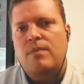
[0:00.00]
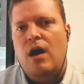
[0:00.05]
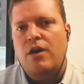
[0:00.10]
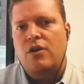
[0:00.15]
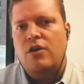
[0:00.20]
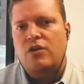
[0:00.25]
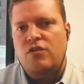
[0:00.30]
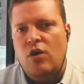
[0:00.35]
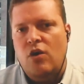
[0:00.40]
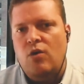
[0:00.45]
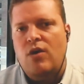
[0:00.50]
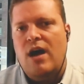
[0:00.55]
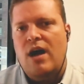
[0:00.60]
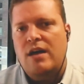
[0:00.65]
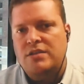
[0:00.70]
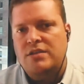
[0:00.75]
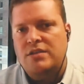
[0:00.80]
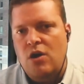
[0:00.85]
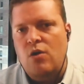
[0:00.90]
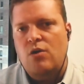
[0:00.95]
on your total
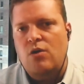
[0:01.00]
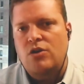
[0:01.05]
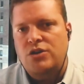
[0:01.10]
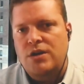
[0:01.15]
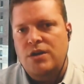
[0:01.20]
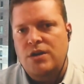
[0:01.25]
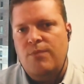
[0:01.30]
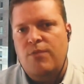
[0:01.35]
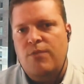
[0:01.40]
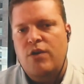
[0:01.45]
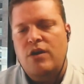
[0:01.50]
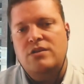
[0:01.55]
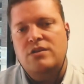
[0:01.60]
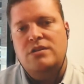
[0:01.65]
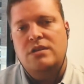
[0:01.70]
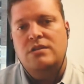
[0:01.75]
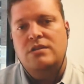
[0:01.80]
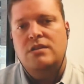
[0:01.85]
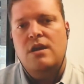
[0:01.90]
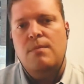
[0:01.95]
cost of ownership for your
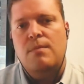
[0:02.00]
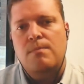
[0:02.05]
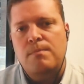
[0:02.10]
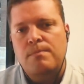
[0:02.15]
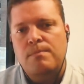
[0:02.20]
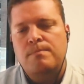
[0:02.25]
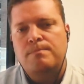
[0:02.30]
system.